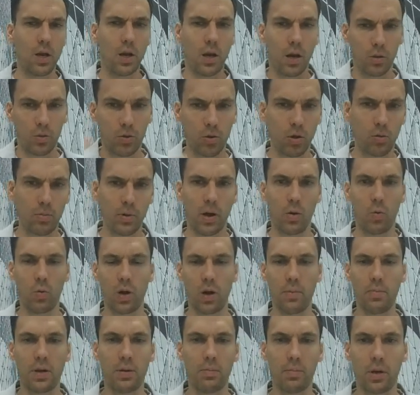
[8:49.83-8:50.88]
I'll talk about
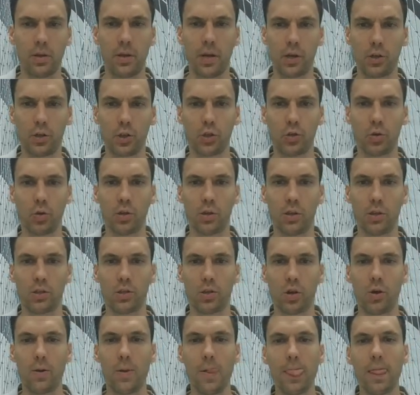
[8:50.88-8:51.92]
what I mean by that shortly.
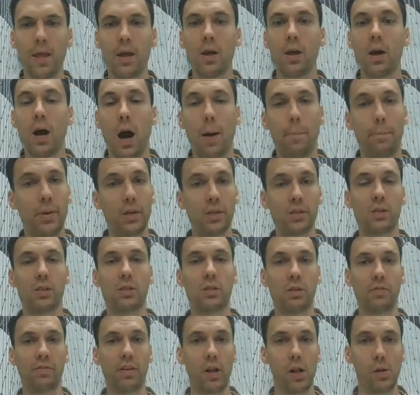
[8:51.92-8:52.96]
So a
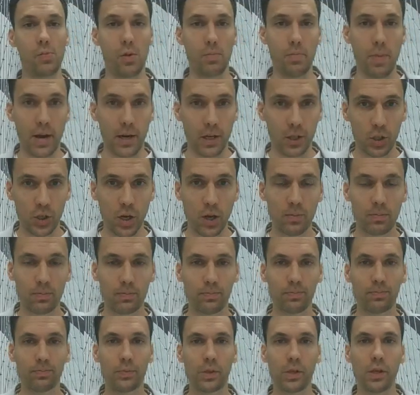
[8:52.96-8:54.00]
business development manager
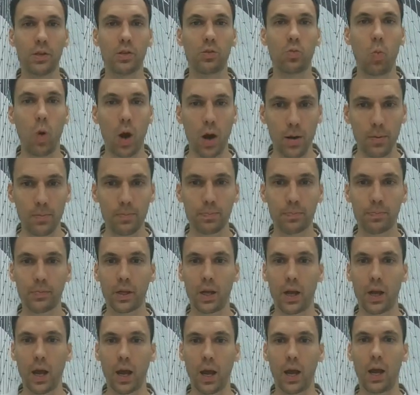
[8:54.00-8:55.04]
is one,
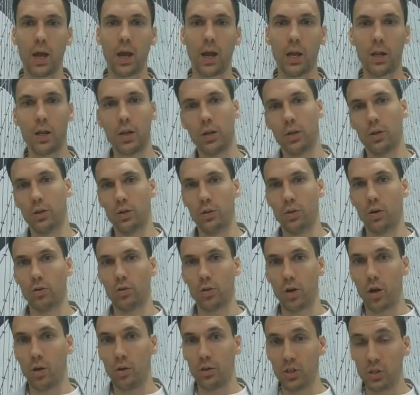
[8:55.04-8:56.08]
and your
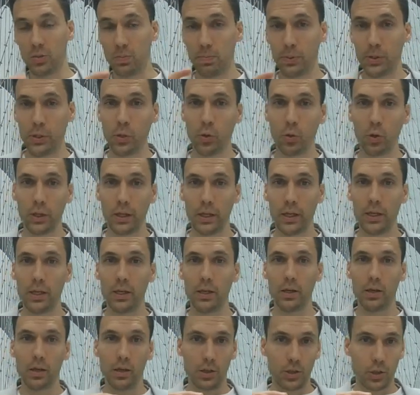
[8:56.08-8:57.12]
role is
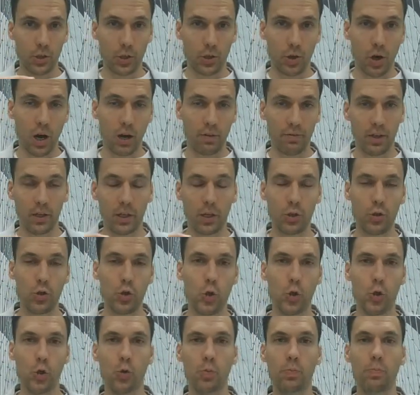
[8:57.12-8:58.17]
purely driving
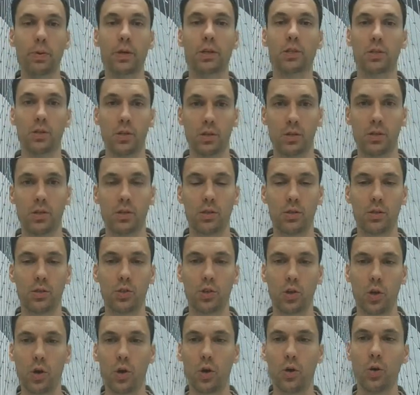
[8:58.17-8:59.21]
new business.
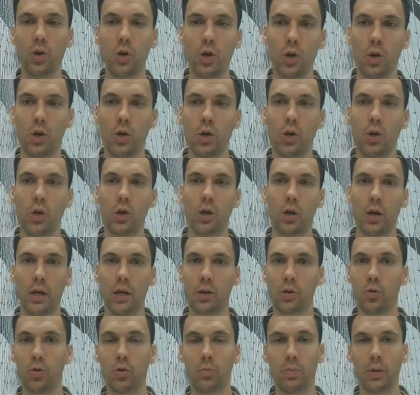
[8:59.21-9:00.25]
So
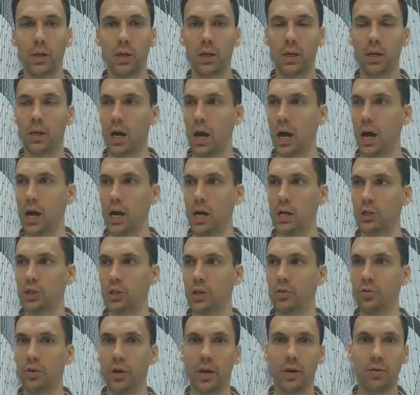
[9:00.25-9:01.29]
it could be
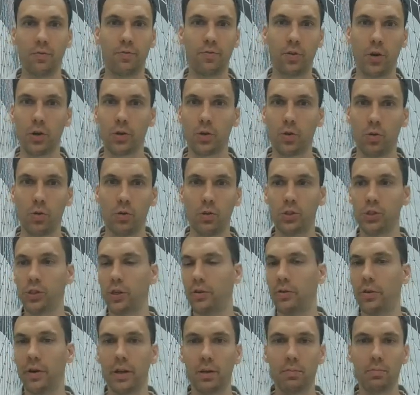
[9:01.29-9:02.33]
generating phone calls,
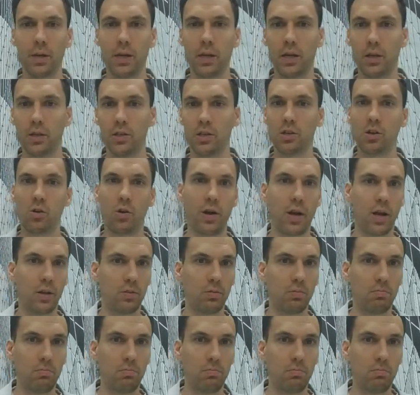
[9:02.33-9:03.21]
generating meetings, going out to